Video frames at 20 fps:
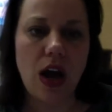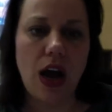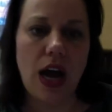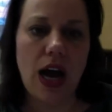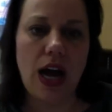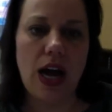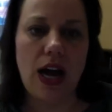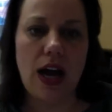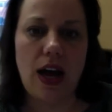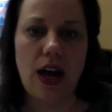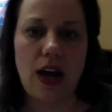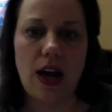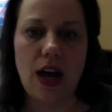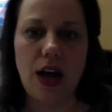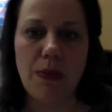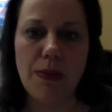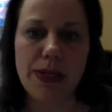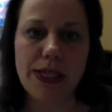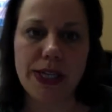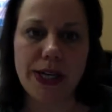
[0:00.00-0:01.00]

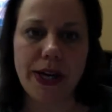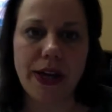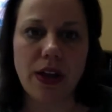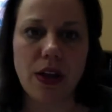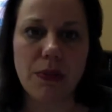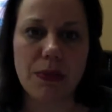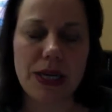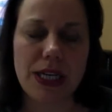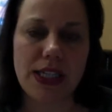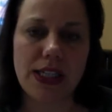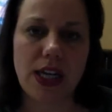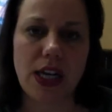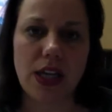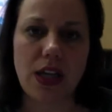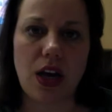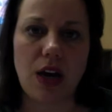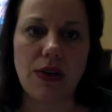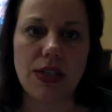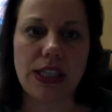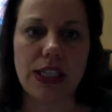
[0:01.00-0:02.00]
A particular piece that I
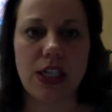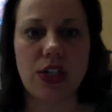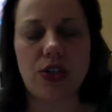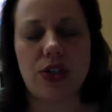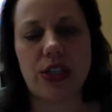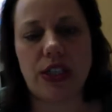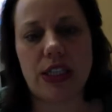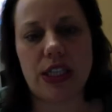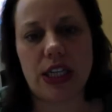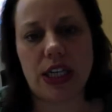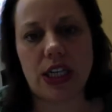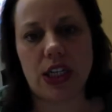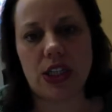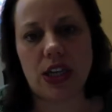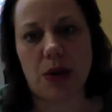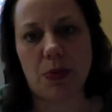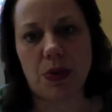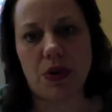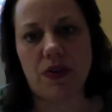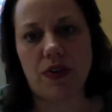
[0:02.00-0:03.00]
thought was interesting in
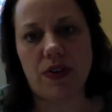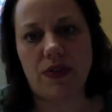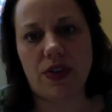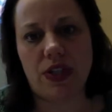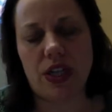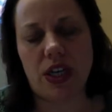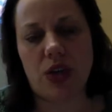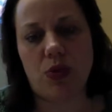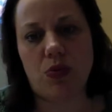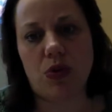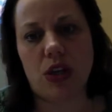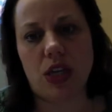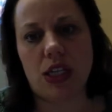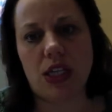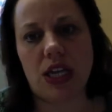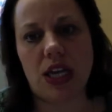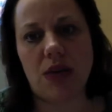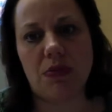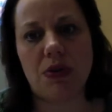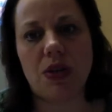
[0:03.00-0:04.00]
Chapter 15 were the
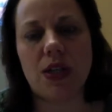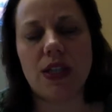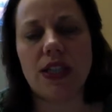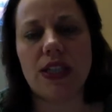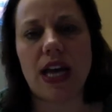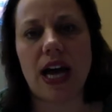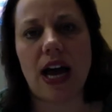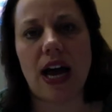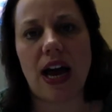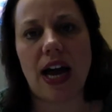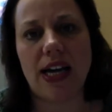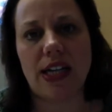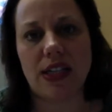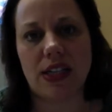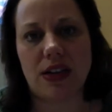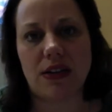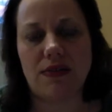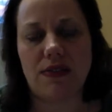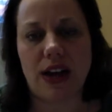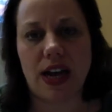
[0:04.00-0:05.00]
tables that
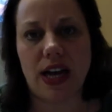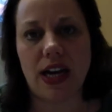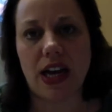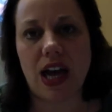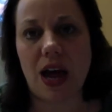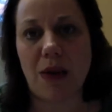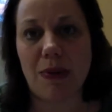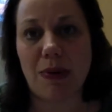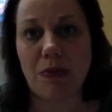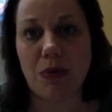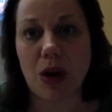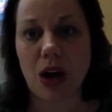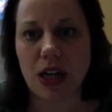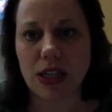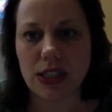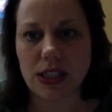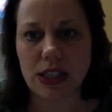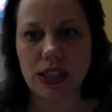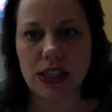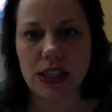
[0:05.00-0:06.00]
identified common
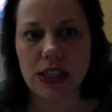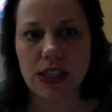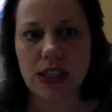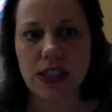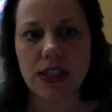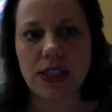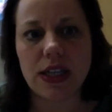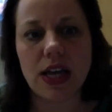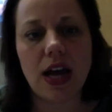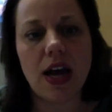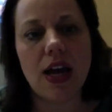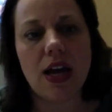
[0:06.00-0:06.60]
processes